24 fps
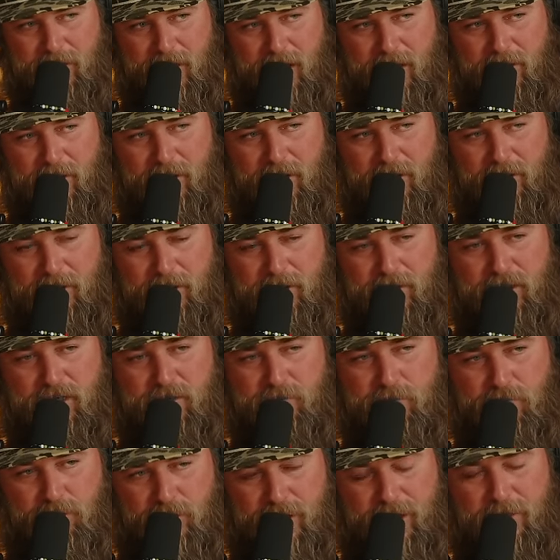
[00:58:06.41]
I think the
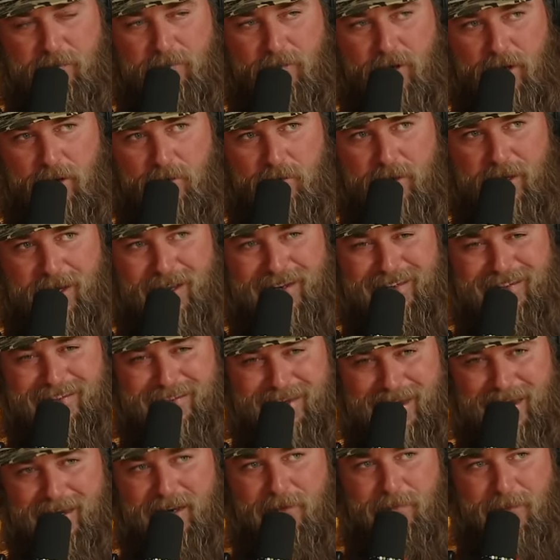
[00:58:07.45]
spring broke
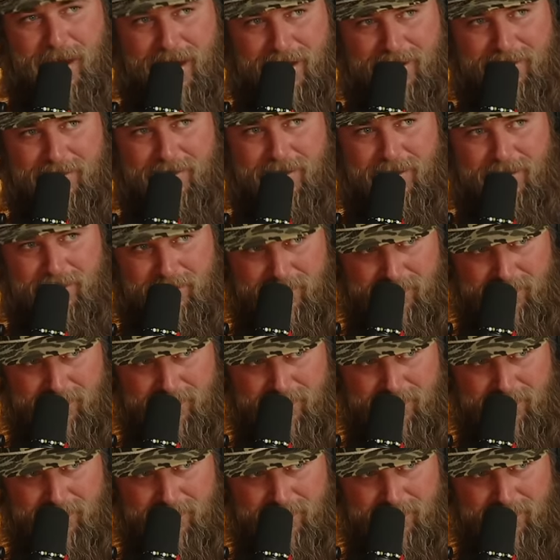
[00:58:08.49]
inside the magazine